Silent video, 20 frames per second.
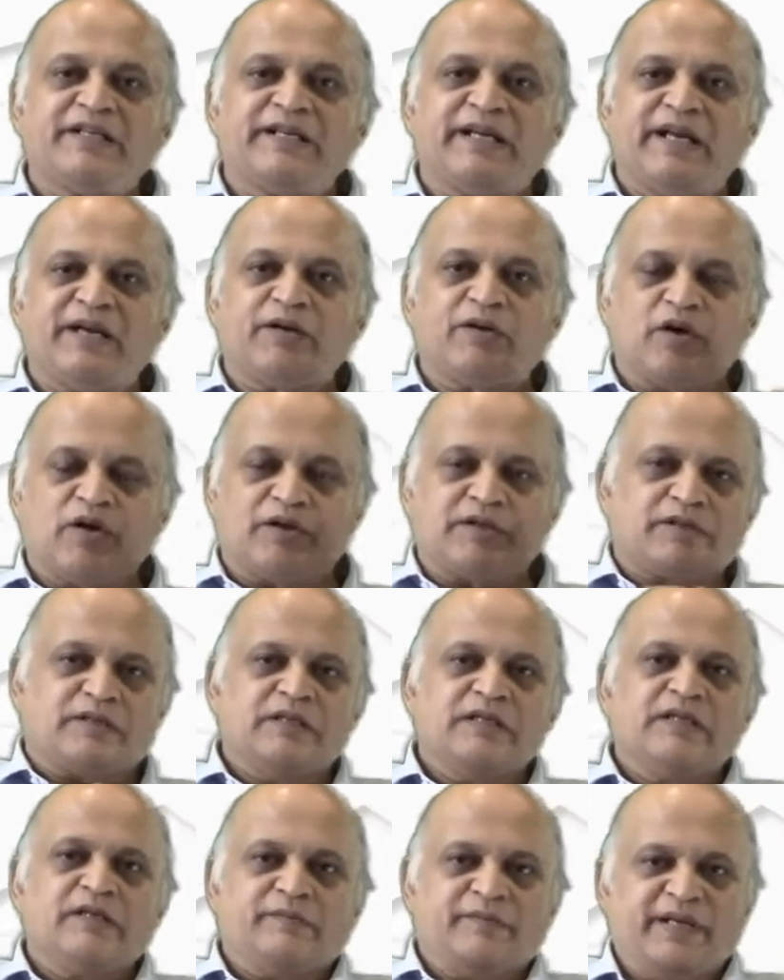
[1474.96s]
can cause
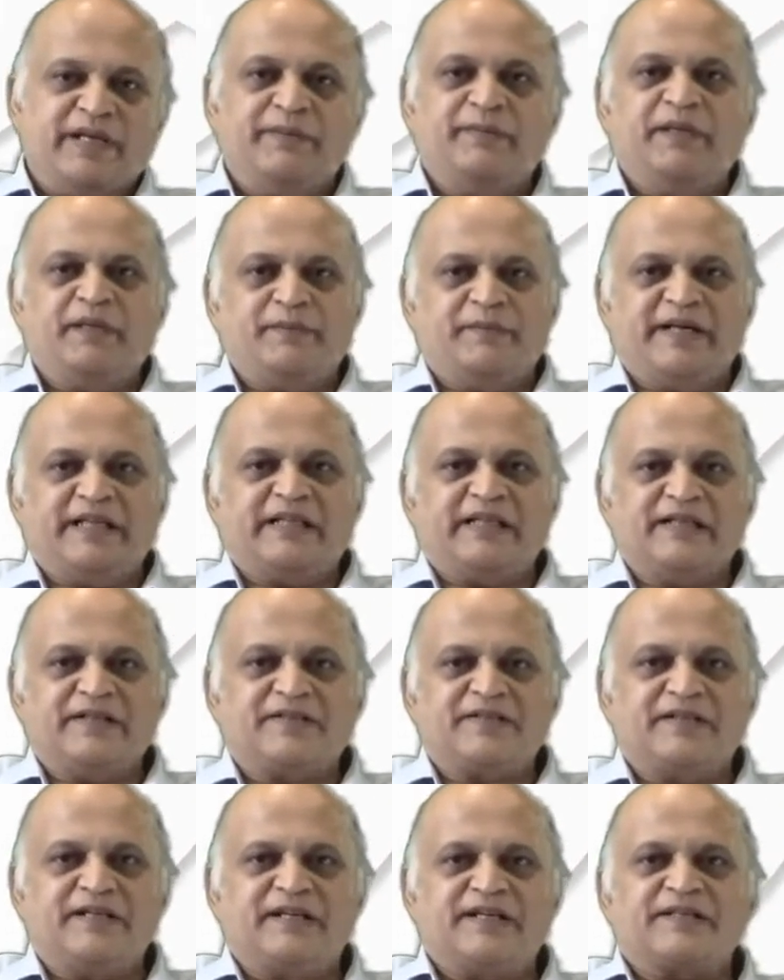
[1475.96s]
minimal
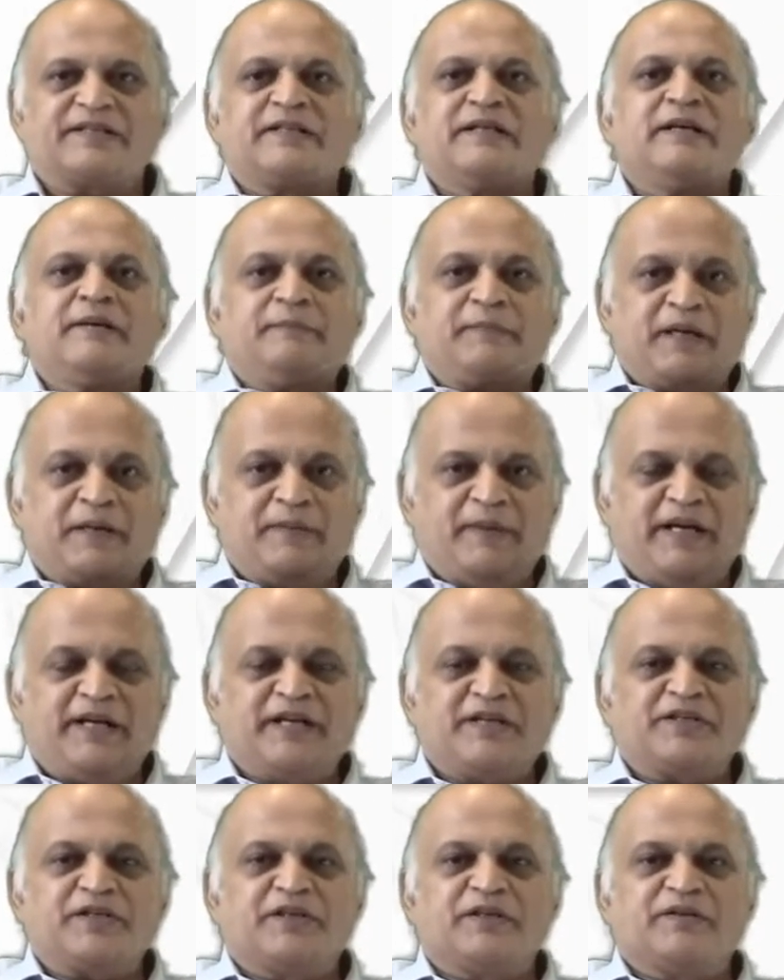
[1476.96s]
breathlessness,
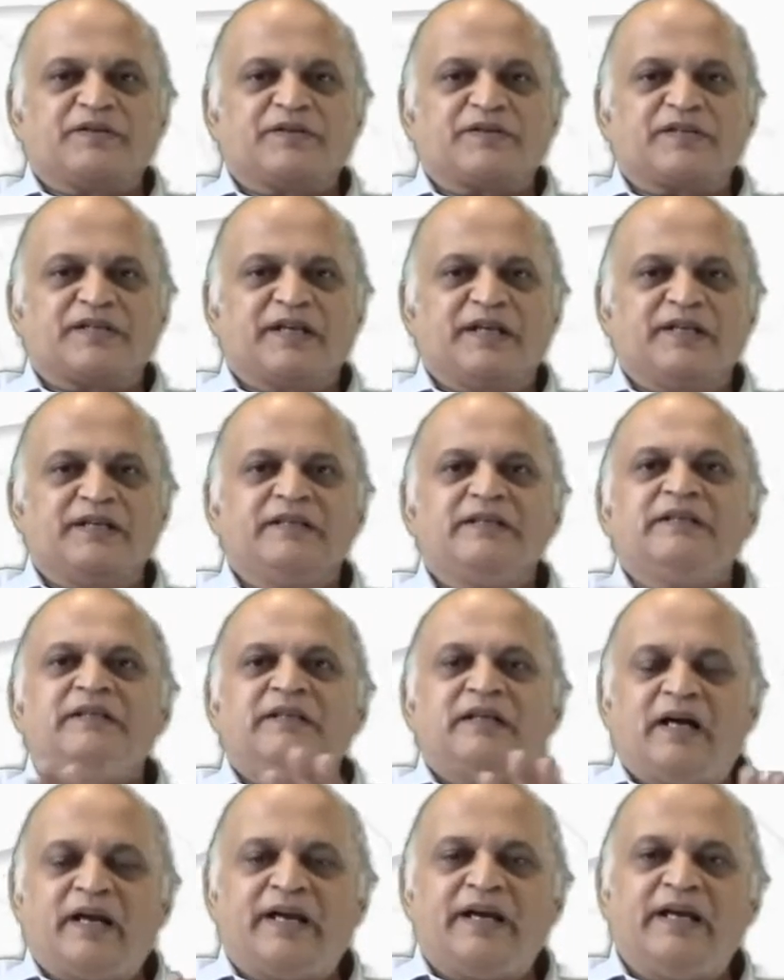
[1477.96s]
pigmentation of the skin,
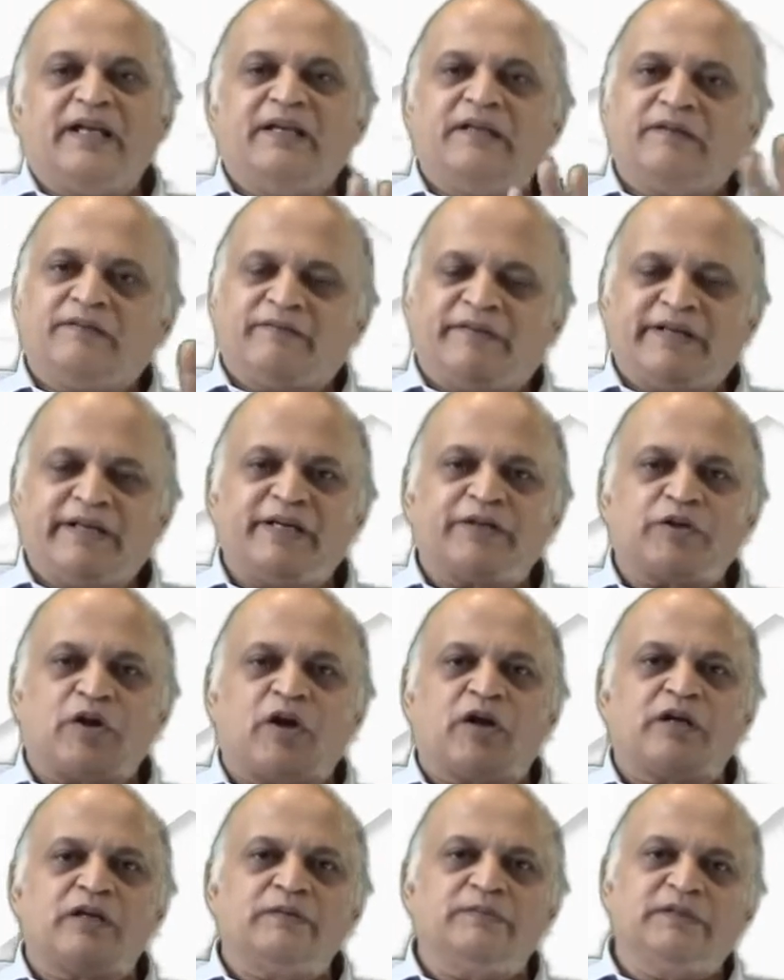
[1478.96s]
again very
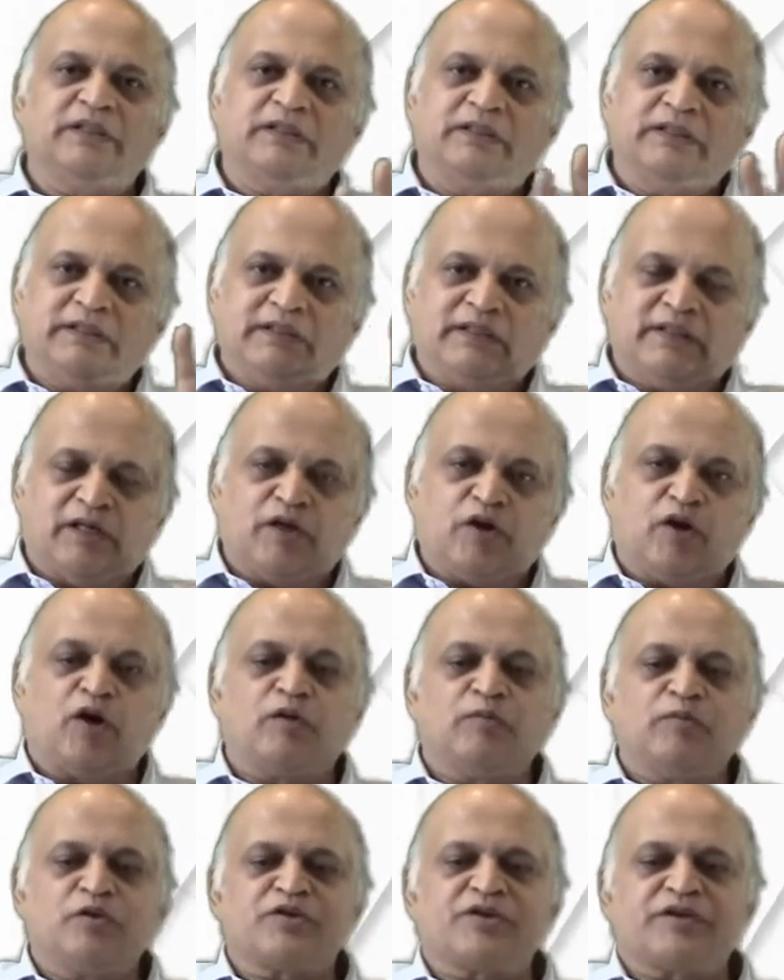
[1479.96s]
tolerable and
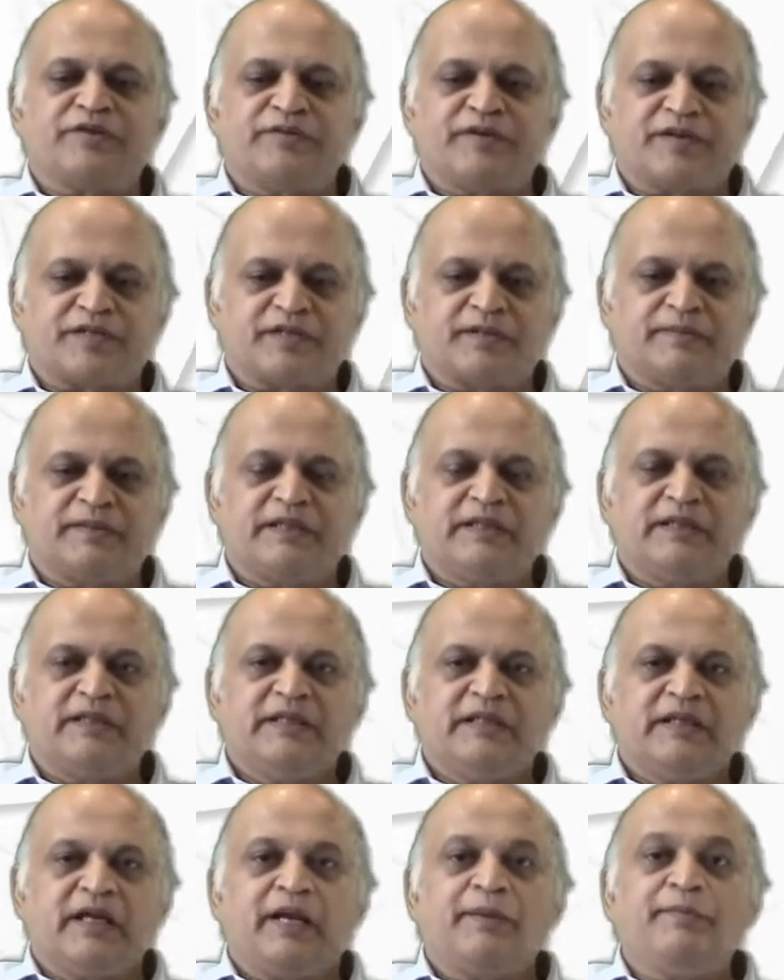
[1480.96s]
almost reversible.
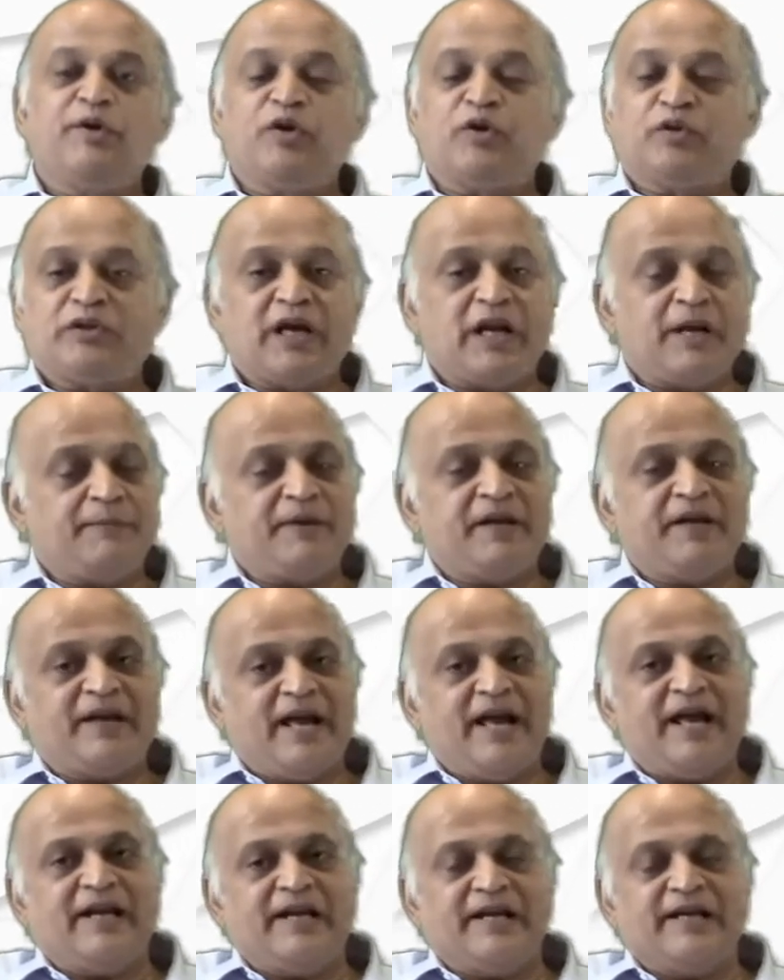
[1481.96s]
Immunotherapy
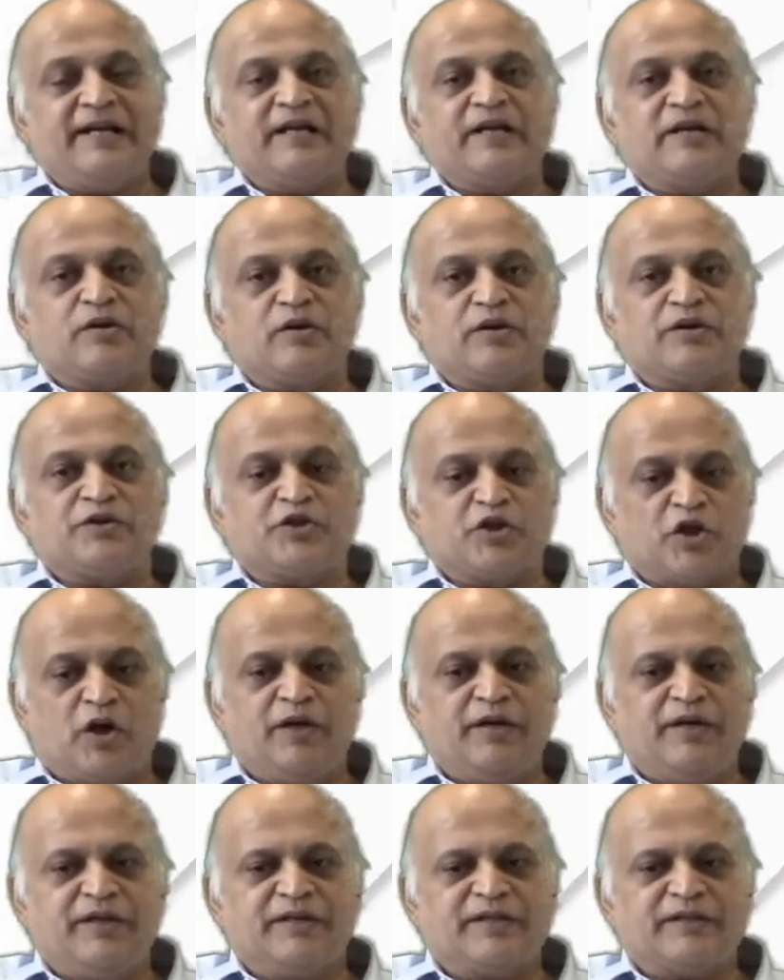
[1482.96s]
rarely can cause
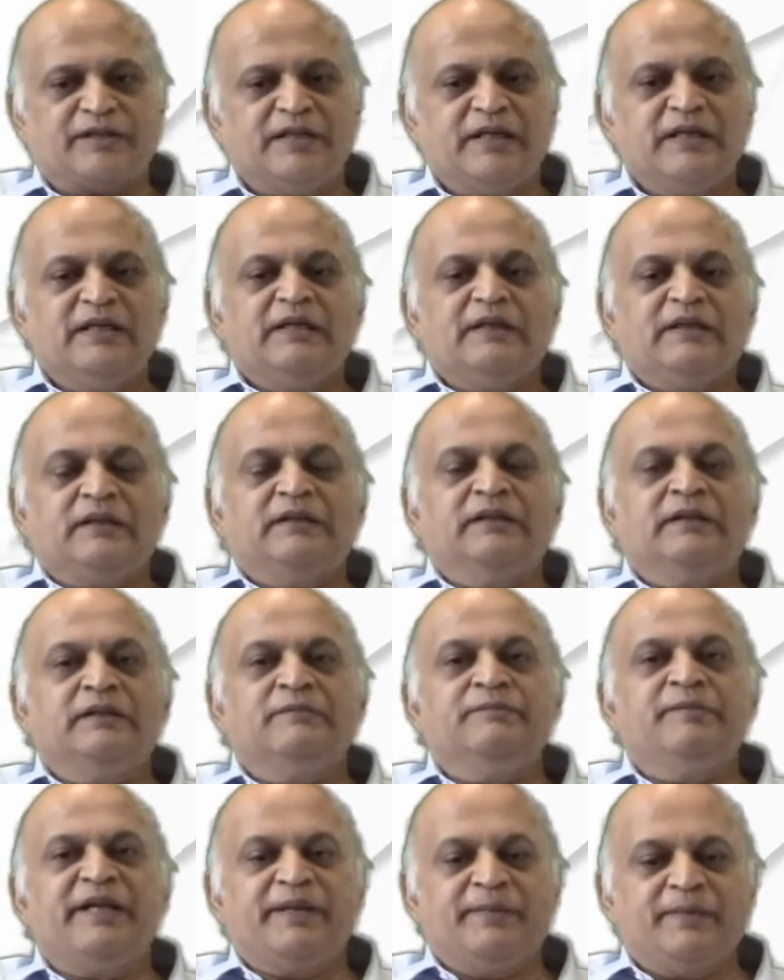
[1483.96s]
jaundice,
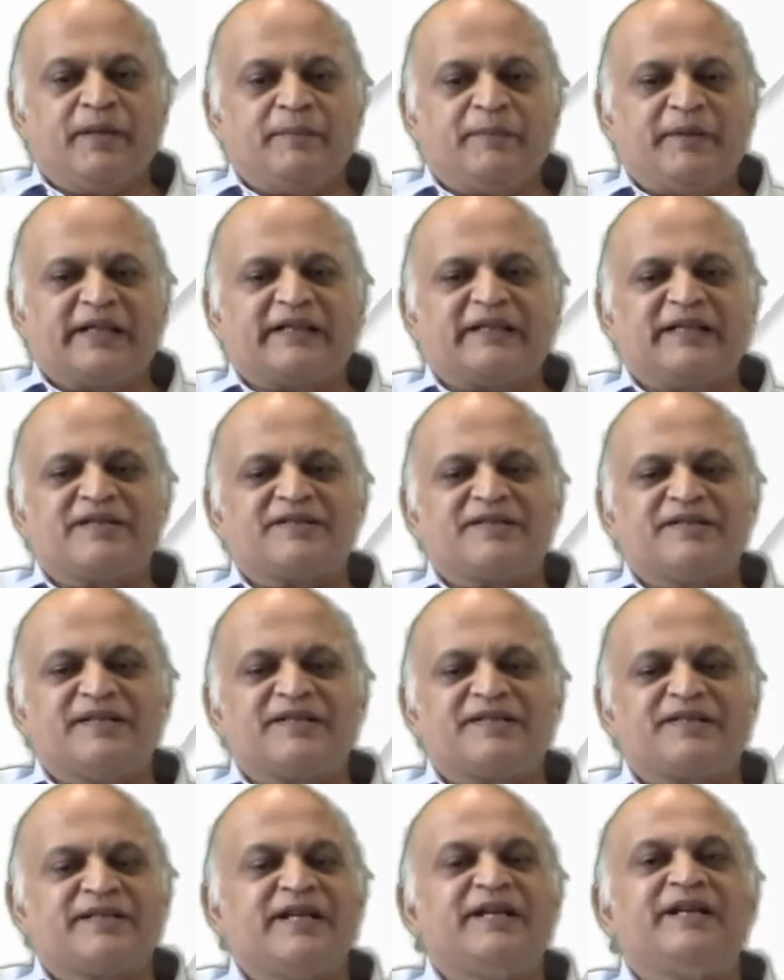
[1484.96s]
minimal
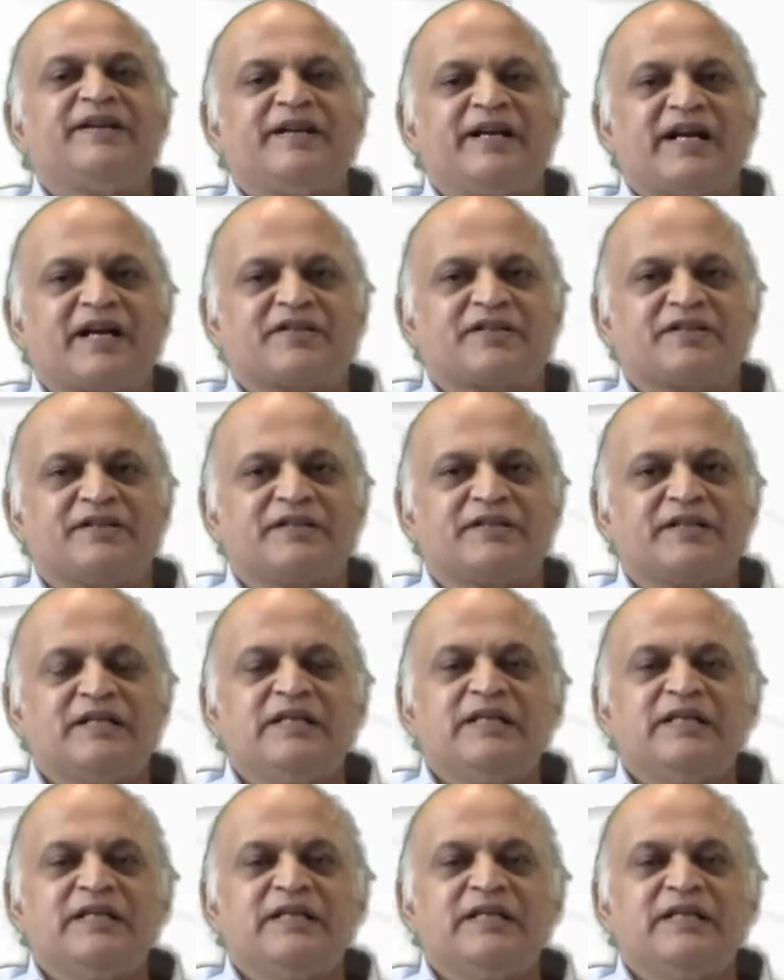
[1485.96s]
breathlessness, skin reactions.